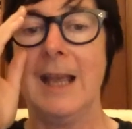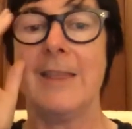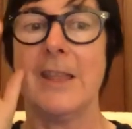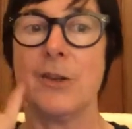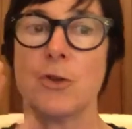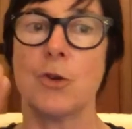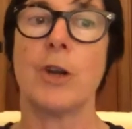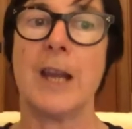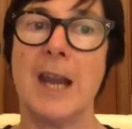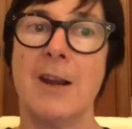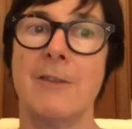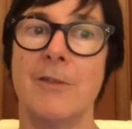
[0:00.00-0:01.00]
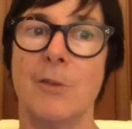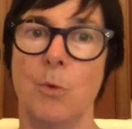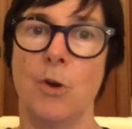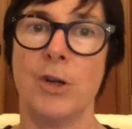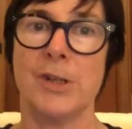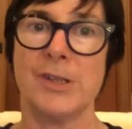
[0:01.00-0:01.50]
that took care of the
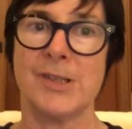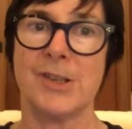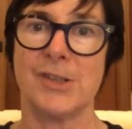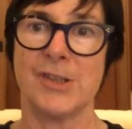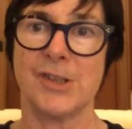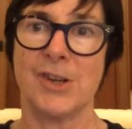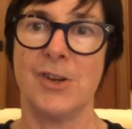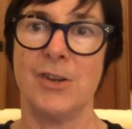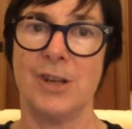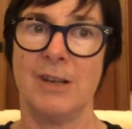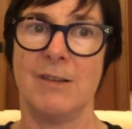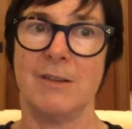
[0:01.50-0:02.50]
workers concerned,